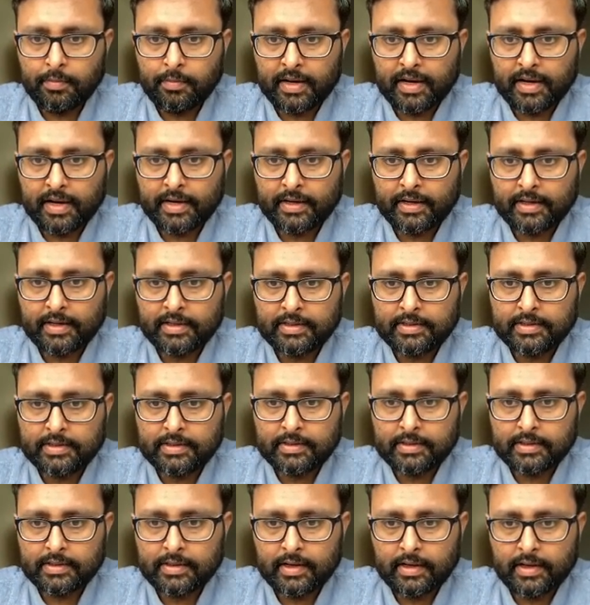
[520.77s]

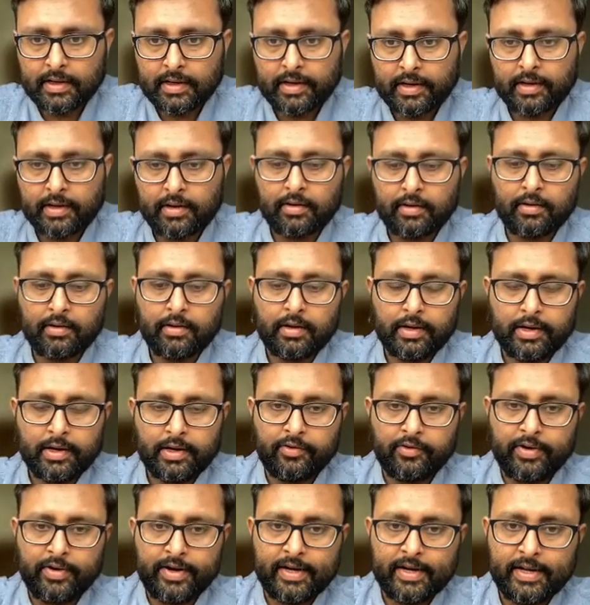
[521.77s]
minus. I
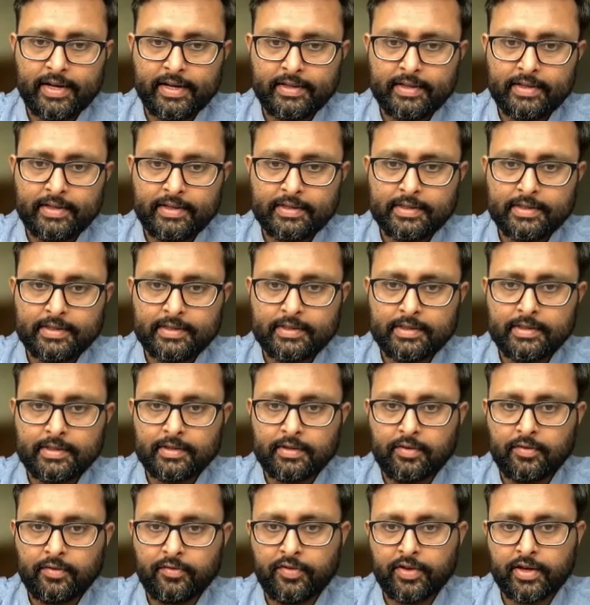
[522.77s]
can write like this.
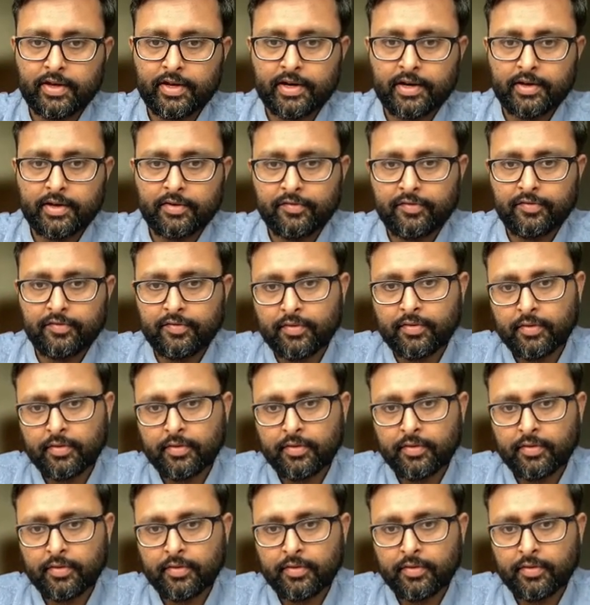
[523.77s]
Fair enough.